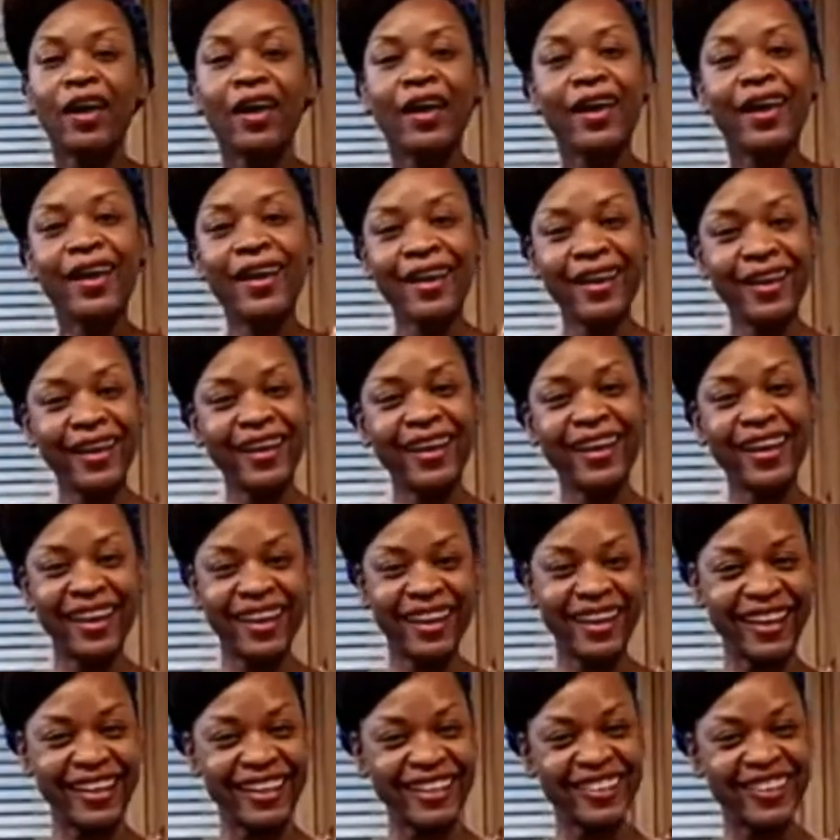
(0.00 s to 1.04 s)

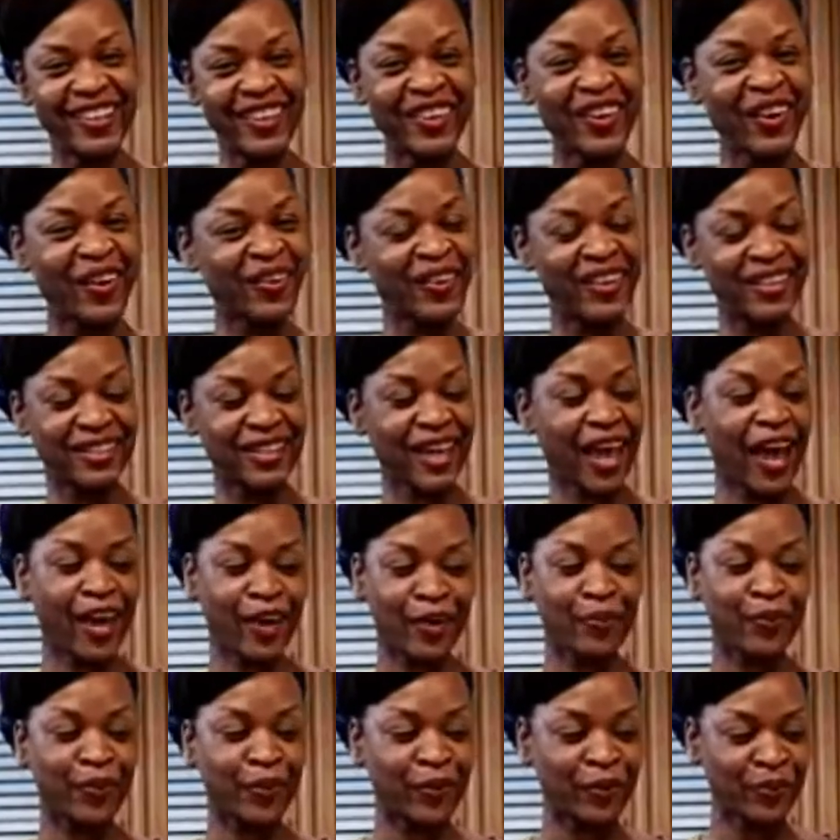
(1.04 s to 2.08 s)
You know it's
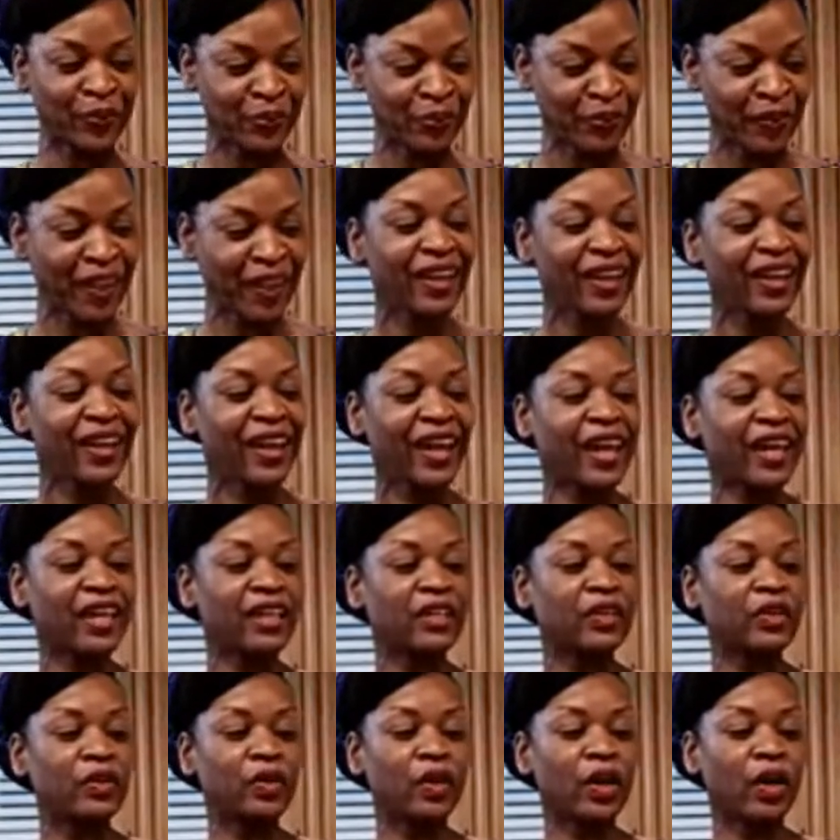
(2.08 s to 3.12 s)
edible,
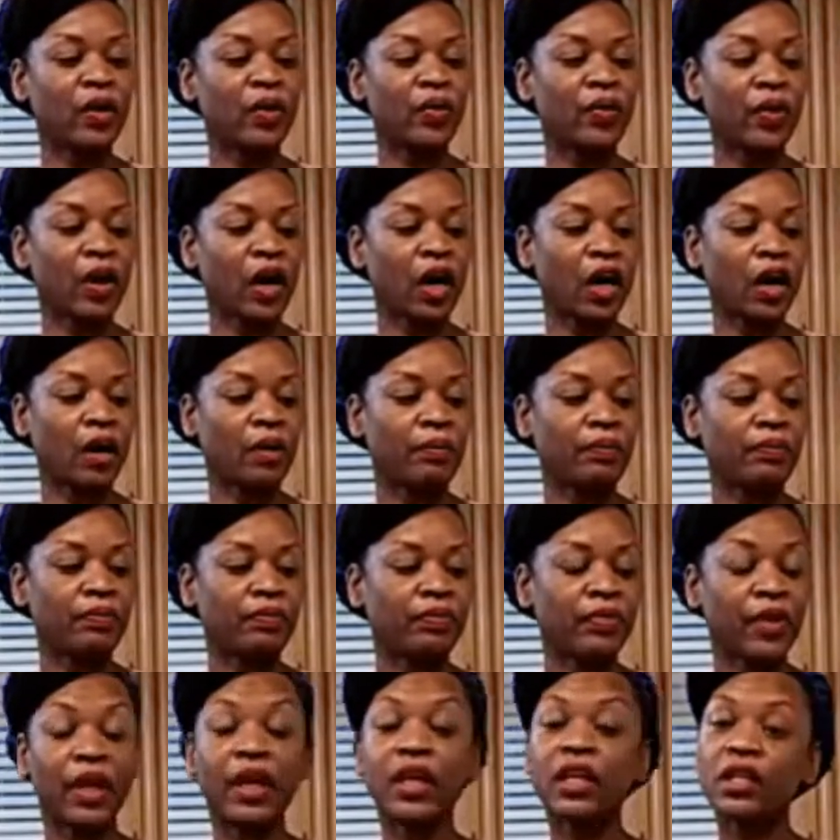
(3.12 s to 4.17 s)
and you know
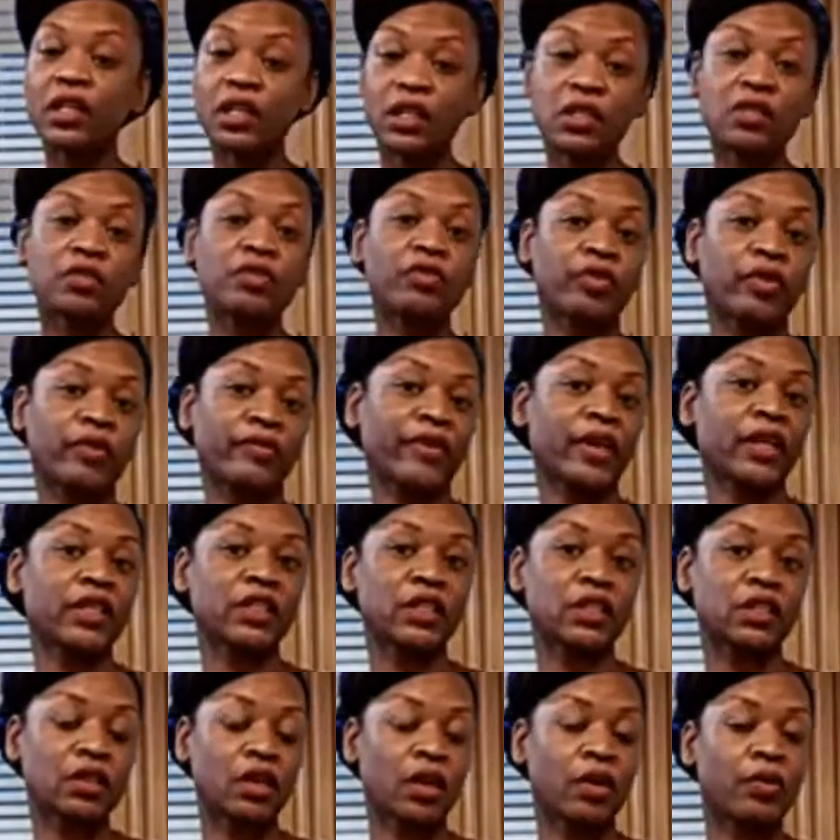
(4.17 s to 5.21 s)
that it is a root
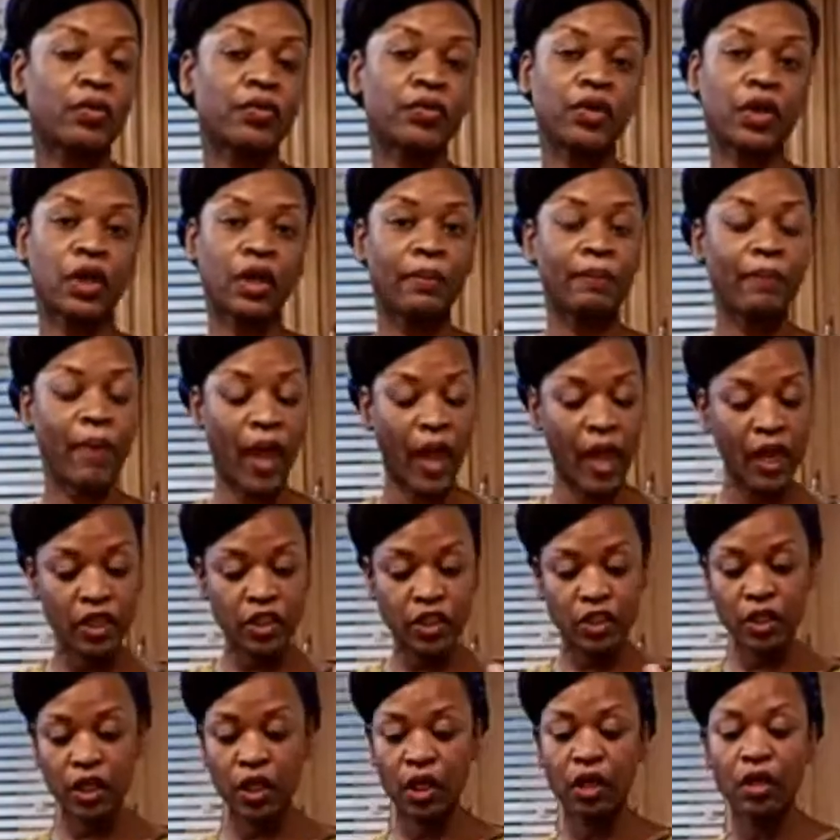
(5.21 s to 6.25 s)
veggie. So you can mash
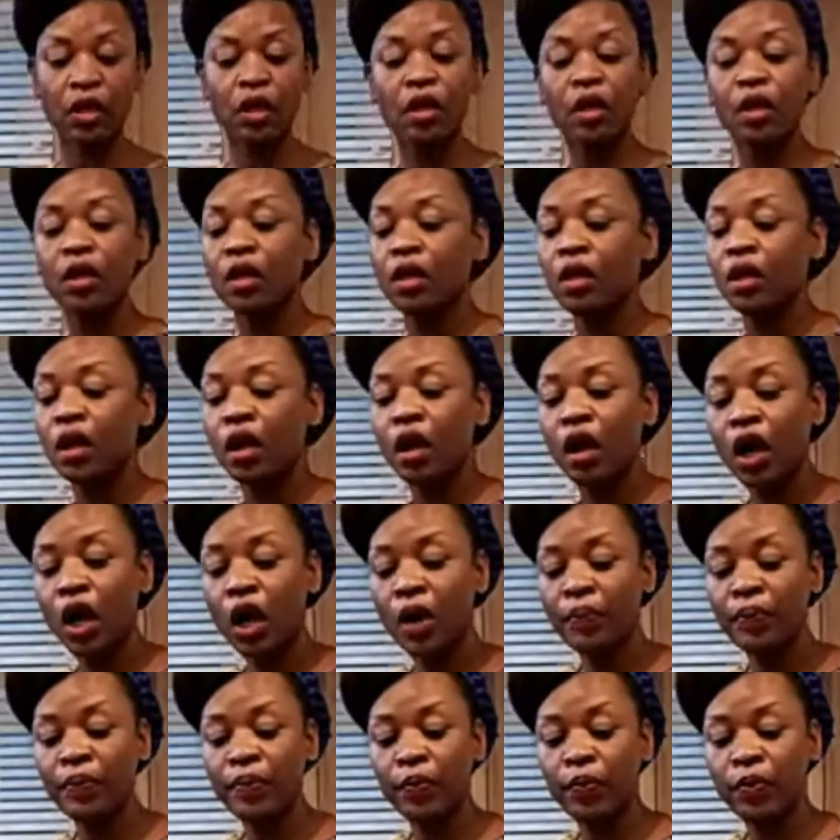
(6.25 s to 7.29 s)
it
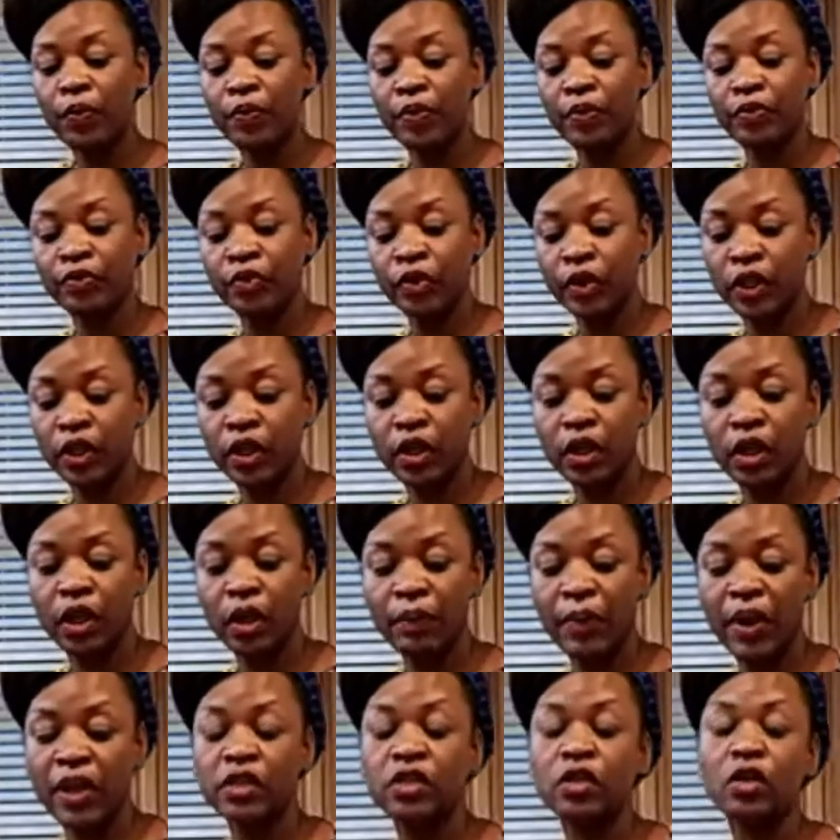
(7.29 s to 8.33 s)
up would be really good. I'm
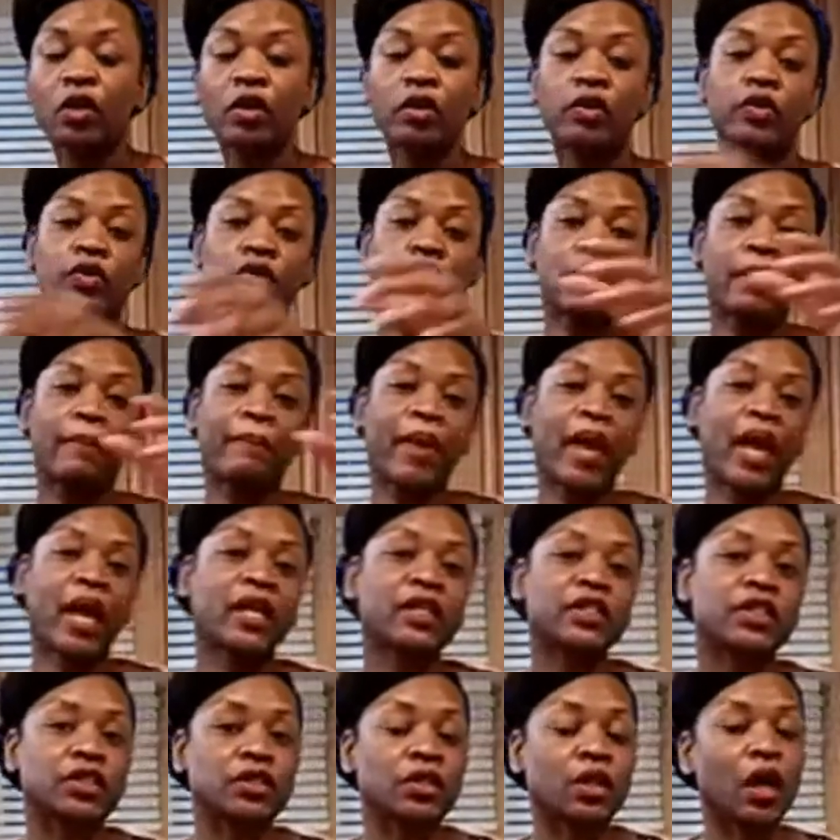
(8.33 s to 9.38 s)
actually going to do some
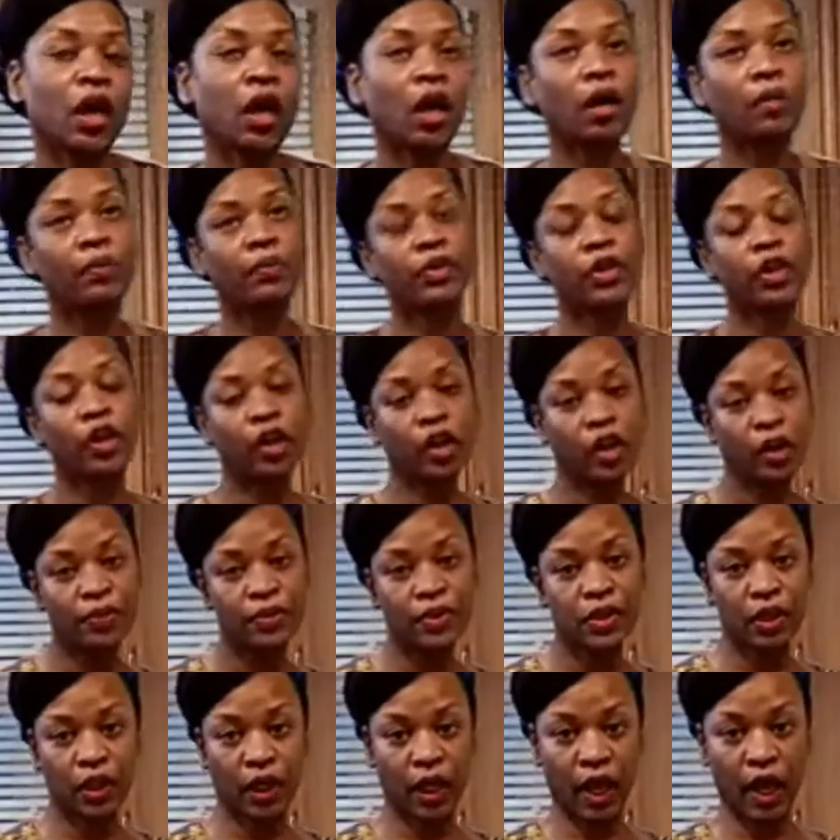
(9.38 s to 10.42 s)
mashed turnips
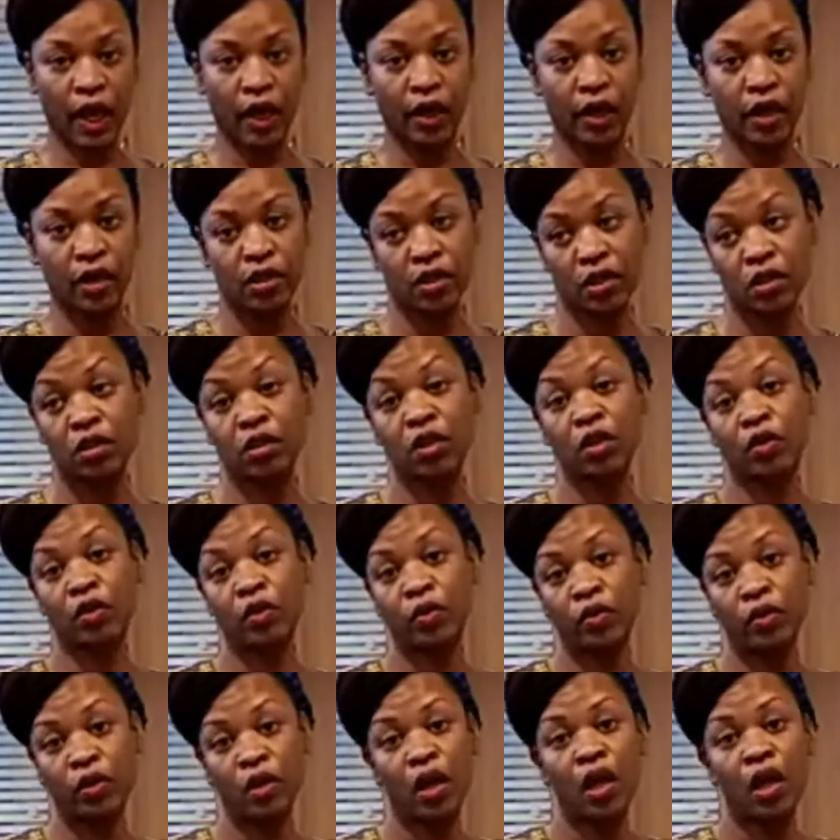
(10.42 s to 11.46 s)
and carrots
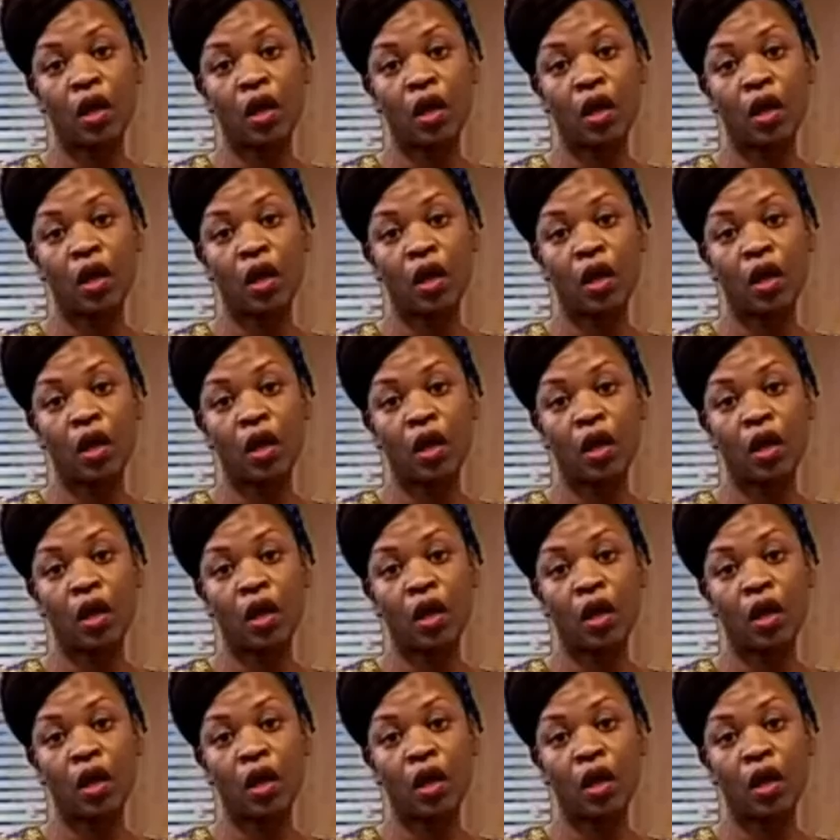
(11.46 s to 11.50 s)
soon.